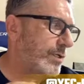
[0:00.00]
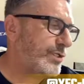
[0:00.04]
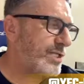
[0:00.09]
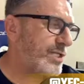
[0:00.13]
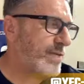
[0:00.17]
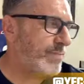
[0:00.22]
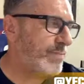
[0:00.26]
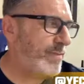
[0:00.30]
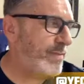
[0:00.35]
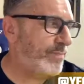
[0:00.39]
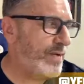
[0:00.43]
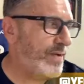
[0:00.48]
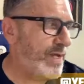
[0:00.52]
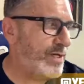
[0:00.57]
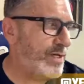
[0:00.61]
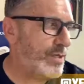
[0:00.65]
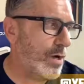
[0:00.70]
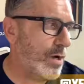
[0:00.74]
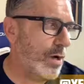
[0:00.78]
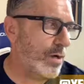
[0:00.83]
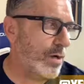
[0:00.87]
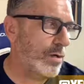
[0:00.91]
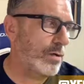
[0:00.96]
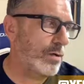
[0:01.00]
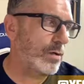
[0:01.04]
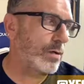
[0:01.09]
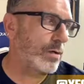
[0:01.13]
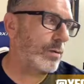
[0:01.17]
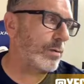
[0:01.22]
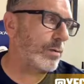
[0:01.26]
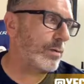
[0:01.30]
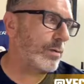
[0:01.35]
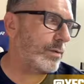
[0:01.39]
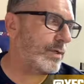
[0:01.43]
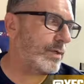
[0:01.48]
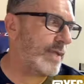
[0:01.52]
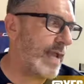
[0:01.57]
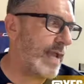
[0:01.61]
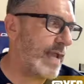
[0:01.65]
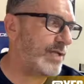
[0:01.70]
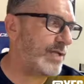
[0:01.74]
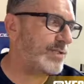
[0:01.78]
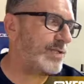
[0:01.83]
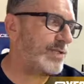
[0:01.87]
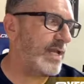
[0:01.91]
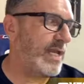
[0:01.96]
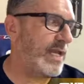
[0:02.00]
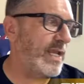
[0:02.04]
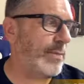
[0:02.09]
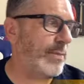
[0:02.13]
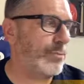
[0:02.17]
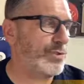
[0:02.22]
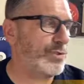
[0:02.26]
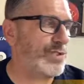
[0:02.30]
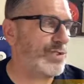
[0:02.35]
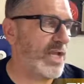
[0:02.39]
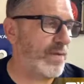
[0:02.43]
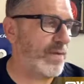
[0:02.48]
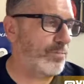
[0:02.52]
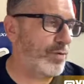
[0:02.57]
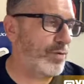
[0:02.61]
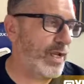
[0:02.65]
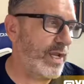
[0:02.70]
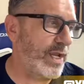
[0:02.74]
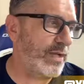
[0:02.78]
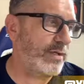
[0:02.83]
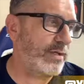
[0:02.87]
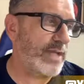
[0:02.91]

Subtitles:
GPP dart, cash game or safe play,